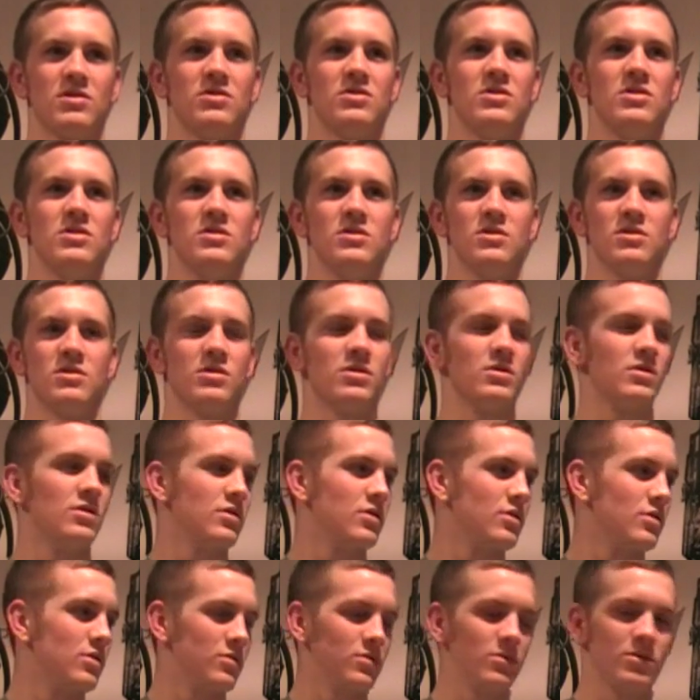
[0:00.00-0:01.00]
Jesus,
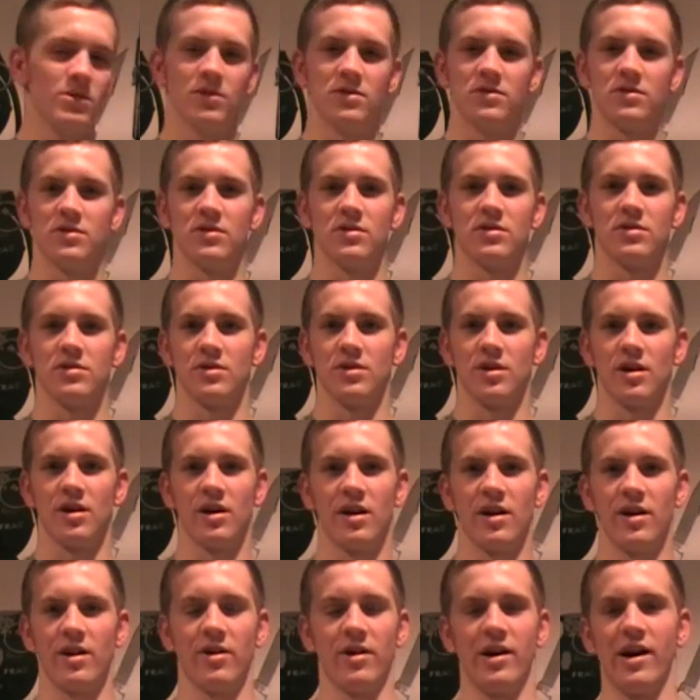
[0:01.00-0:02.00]
what is this?
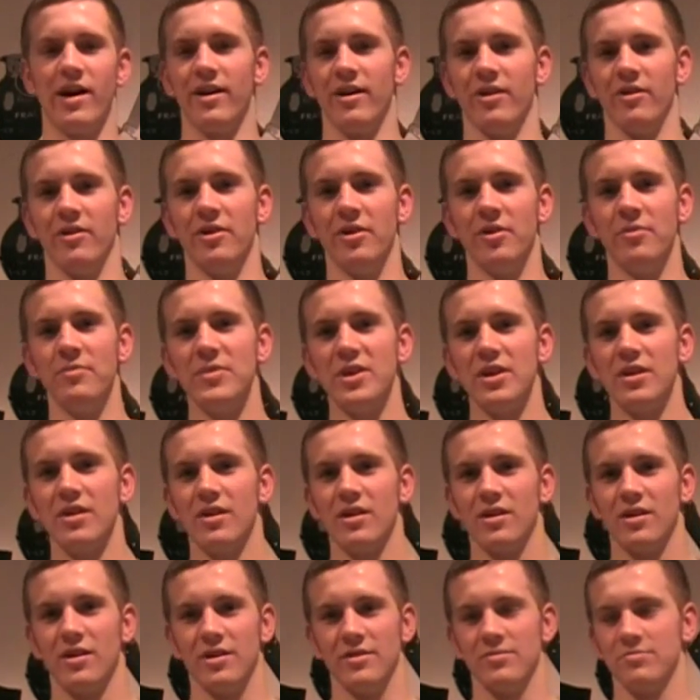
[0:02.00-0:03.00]
I don't know.
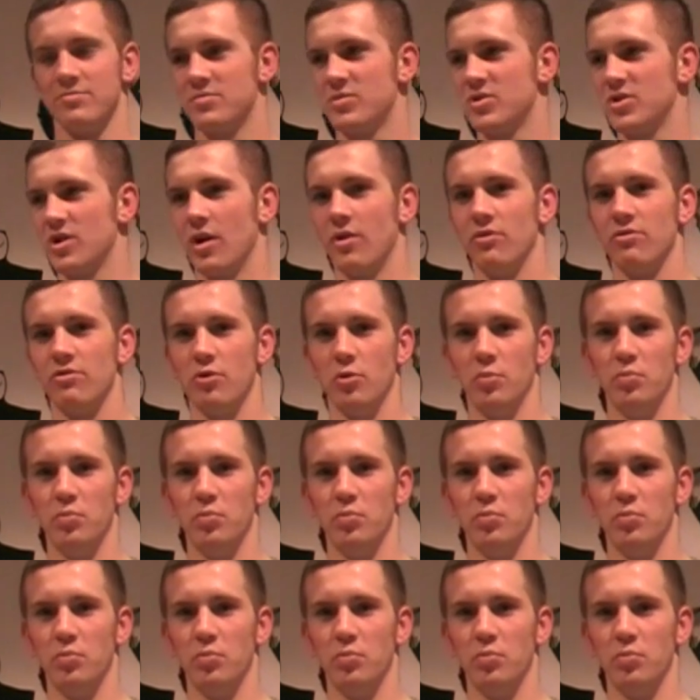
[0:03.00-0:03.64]
I sound so